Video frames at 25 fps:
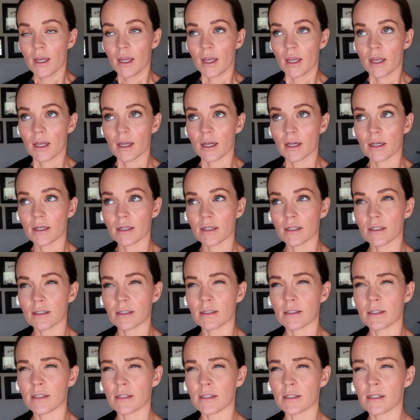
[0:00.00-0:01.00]

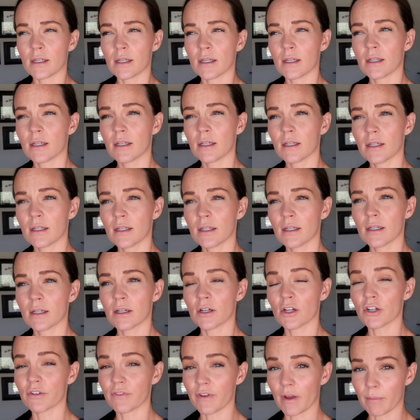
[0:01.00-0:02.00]
and
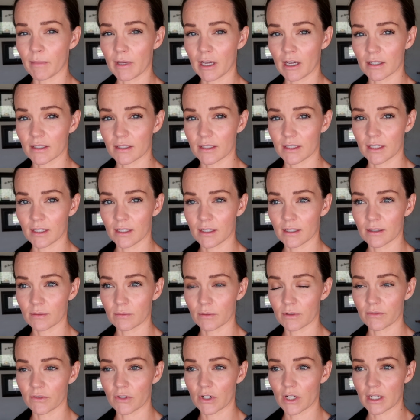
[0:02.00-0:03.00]
her family got sick.
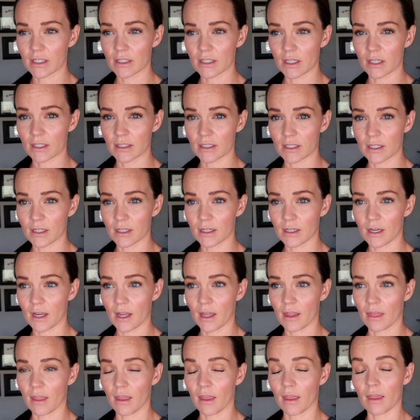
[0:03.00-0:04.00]
One of her kids got sick,
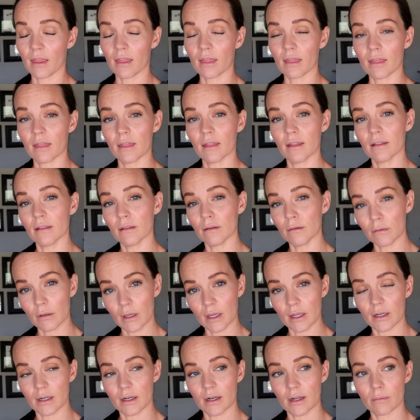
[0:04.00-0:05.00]
and then Luke
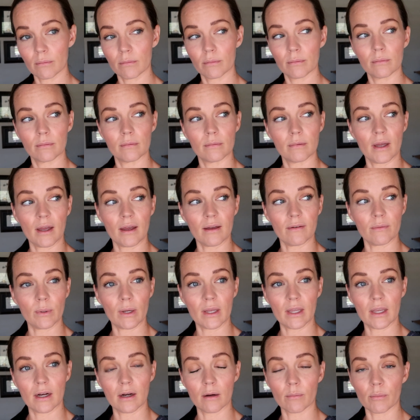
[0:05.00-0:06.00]
ended up
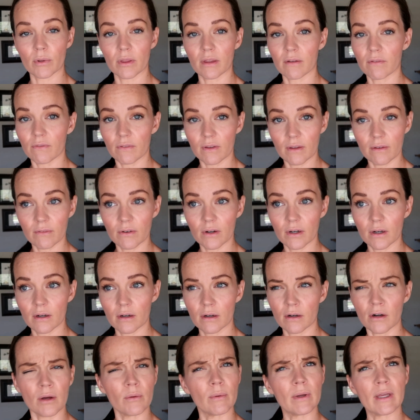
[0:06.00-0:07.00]
waking up with a fever,
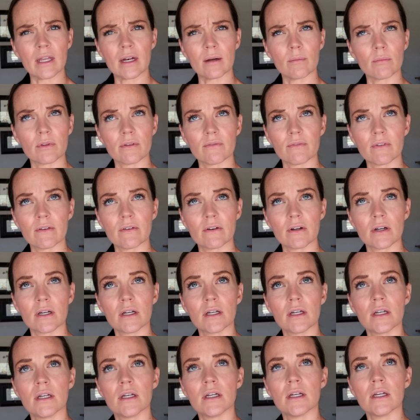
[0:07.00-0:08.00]
or not waking up with a fever.
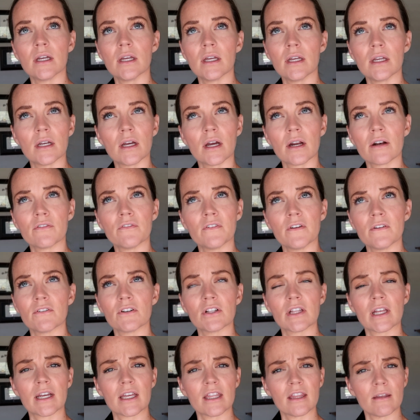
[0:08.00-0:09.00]
He got a fever
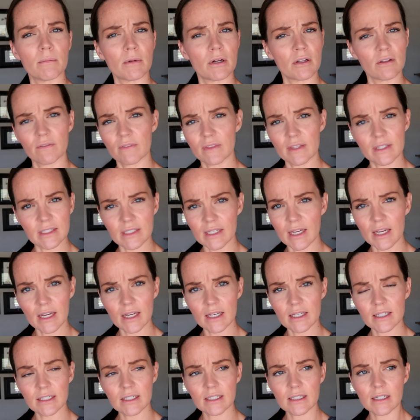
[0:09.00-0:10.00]
like in the middle of the day
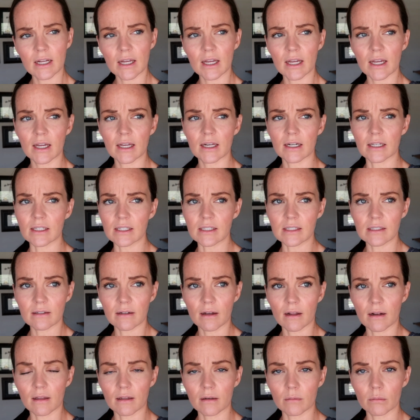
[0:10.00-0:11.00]
yesterday, and he still
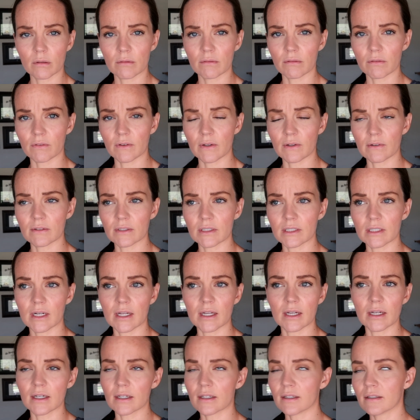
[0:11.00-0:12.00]
got a little bit of a fever
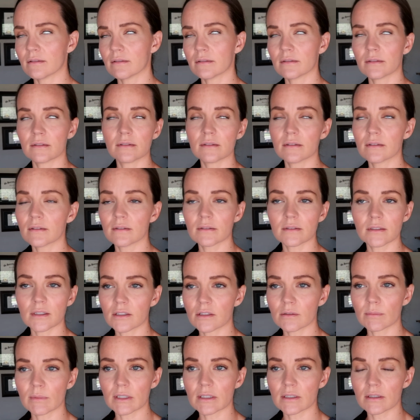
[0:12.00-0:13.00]
today.
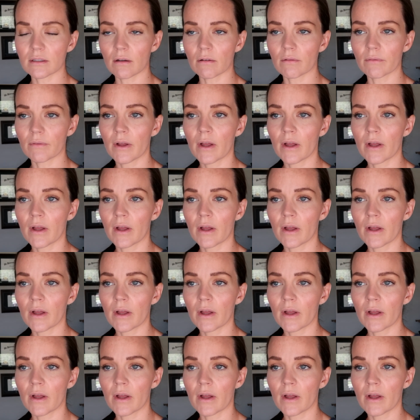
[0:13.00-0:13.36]
Such a mess. So